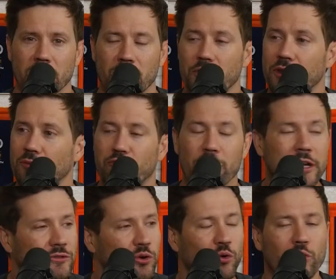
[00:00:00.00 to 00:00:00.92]
with a
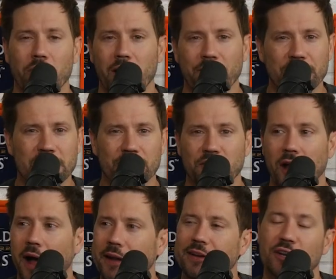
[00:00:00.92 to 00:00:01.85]
retooled offensive
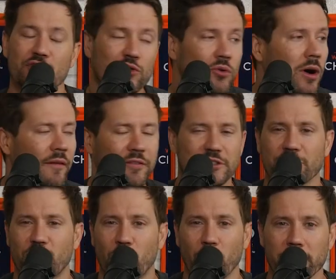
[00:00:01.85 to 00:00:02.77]
line and a new
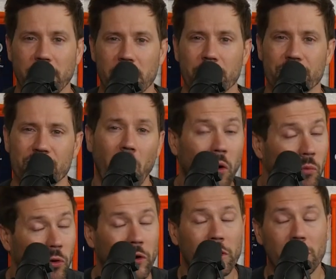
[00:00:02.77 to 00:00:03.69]
offensive coordinator, and y'all
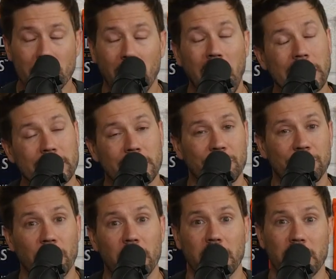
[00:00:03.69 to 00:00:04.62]
weren't locked the
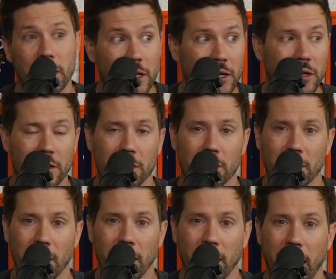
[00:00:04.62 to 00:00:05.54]
fuck in?
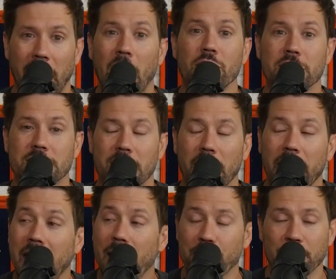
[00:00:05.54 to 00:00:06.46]
How does that
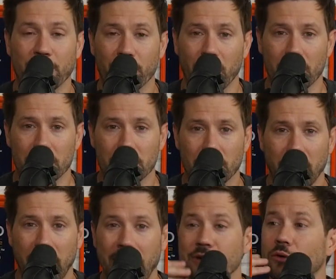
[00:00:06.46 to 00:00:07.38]
happen, bro?
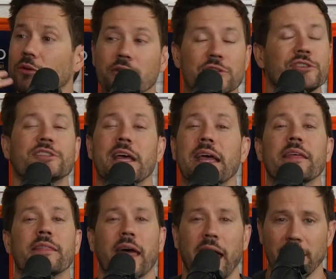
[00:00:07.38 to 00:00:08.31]
I don't
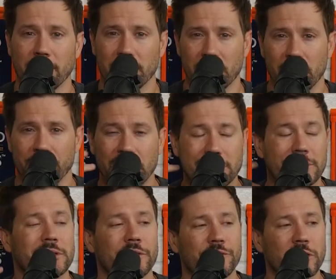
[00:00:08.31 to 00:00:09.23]
understand that. That's
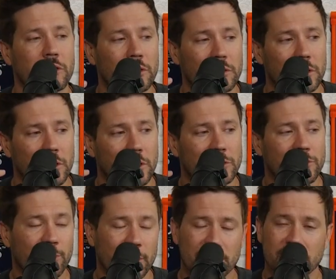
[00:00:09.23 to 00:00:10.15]
difficult
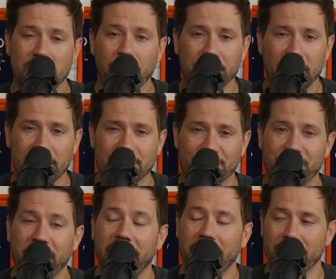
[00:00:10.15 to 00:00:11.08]
to accept as a
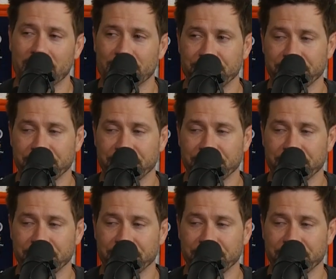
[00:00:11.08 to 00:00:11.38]
fan.